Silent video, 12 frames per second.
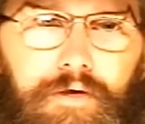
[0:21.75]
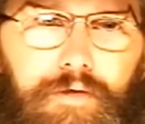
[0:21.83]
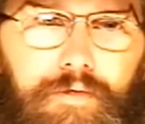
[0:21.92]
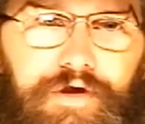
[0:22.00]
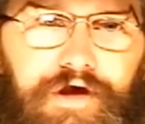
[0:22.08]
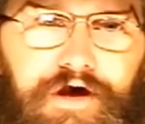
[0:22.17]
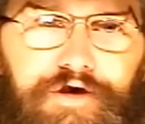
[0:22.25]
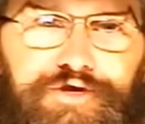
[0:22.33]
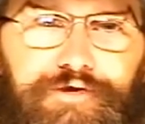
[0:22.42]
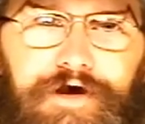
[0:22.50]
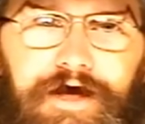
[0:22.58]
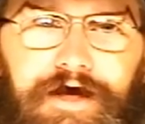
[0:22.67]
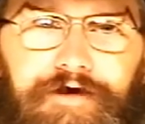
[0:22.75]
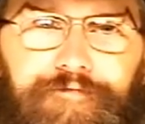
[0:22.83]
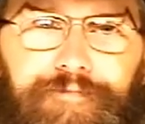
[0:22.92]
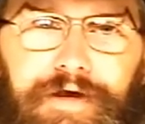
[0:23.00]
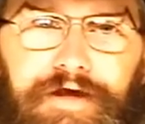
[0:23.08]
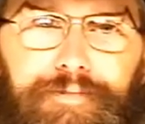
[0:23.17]
We also
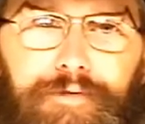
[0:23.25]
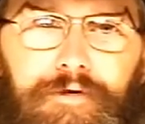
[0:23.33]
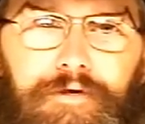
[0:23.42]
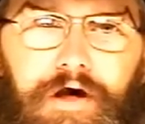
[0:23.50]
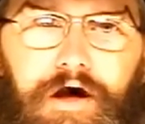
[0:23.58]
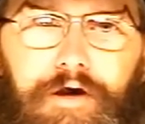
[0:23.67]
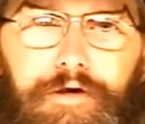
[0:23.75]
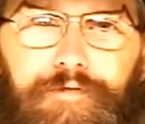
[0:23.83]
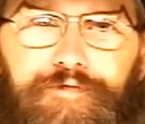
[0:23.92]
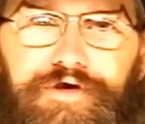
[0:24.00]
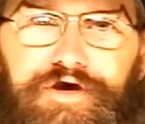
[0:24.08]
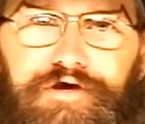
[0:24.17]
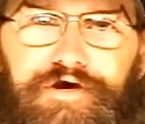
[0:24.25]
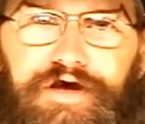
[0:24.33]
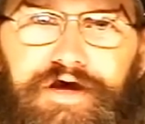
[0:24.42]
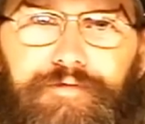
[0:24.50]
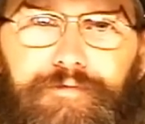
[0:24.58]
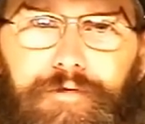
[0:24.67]
have people all over the
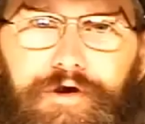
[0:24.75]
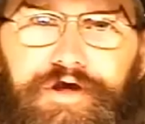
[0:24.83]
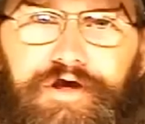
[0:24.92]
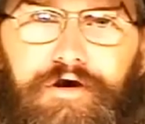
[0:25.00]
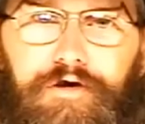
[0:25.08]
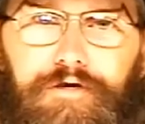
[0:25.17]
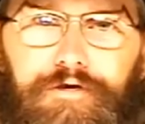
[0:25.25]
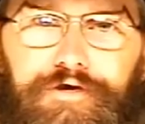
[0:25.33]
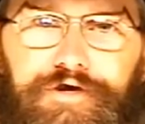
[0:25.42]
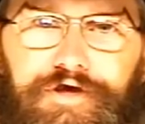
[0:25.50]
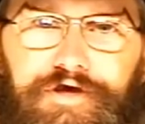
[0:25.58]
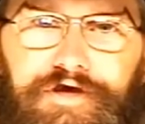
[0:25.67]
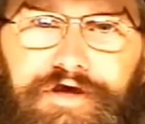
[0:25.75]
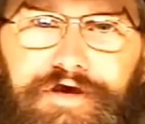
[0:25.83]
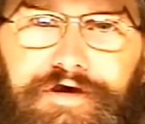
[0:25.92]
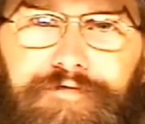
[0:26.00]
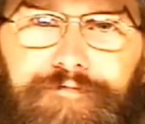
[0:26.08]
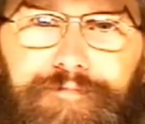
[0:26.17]
internet working hard to
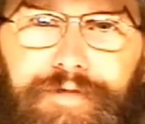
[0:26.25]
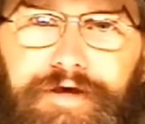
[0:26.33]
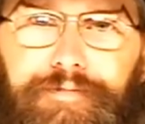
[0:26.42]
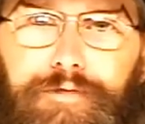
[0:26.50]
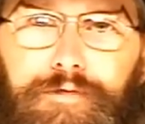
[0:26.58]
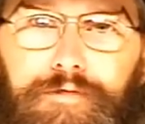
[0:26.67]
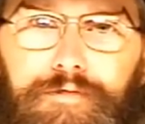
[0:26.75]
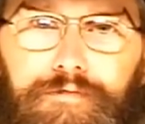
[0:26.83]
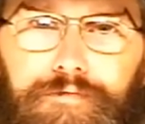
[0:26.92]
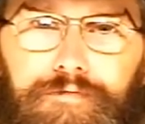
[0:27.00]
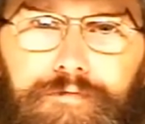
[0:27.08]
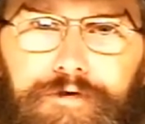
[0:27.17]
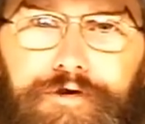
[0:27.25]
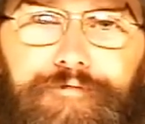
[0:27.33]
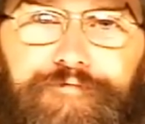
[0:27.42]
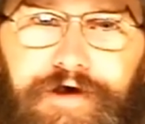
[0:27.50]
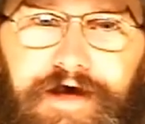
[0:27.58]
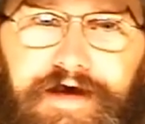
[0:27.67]
give people real
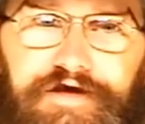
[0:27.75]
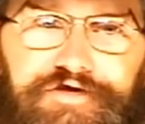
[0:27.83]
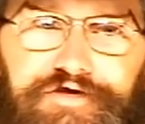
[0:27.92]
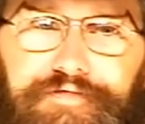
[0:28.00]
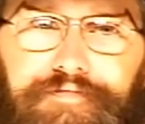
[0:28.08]
facts.